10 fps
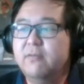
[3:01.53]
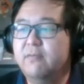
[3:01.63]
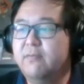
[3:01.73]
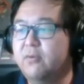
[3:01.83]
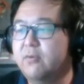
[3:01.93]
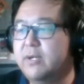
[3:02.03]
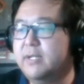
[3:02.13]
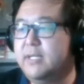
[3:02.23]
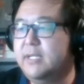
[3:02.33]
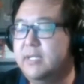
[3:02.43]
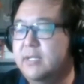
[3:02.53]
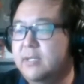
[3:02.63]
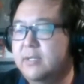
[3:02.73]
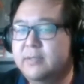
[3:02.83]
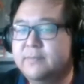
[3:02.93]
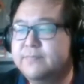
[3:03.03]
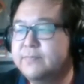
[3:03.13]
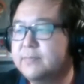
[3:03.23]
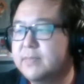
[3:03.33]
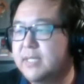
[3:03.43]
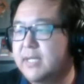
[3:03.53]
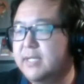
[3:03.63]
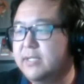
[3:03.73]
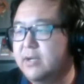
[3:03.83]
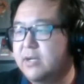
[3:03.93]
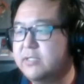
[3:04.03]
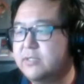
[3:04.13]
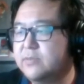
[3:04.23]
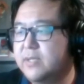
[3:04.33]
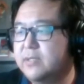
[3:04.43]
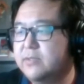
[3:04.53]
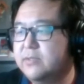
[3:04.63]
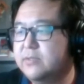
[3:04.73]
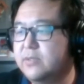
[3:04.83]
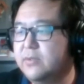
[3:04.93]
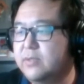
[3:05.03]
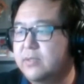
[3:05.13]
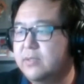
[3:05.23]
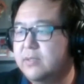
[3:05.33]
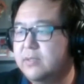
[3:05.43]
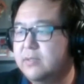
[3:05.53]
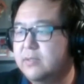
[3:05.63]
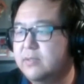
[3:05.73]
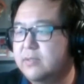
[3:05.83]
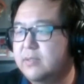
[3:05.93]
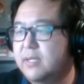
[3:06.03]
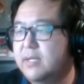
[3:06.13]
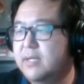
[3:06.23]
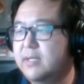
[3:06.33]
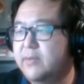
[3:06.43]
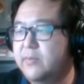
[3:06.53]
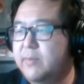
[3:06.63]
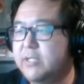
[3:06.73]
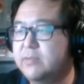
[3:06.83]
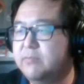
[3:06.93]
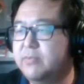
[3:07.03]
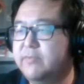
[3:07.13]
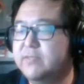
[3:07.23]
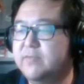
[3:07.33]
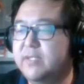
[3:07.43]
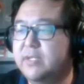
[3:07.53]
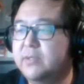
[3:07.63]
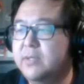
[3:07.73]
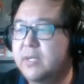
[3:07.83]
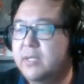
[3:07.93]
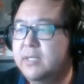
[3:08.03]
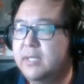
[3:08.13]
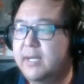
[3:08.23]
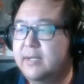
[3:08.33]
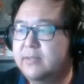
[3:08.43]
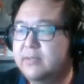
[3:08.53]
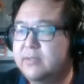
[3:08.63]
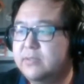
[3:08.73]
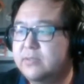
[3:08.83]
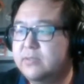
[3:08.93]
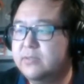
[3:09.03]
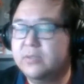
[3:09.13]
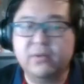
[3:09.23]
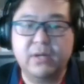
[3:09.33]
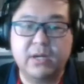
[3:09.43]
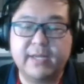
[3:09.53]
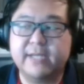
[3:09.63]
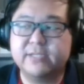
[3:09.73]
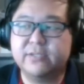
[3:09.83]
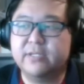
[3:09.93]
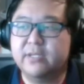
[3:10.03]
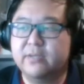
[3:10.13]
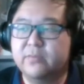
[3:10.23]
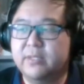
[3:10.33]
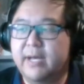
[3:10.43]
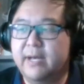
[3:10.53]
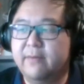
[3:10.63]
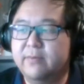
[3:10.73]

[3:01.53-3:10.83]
for the cards as well. So like we mentioned in the previous video, so our caster tier will have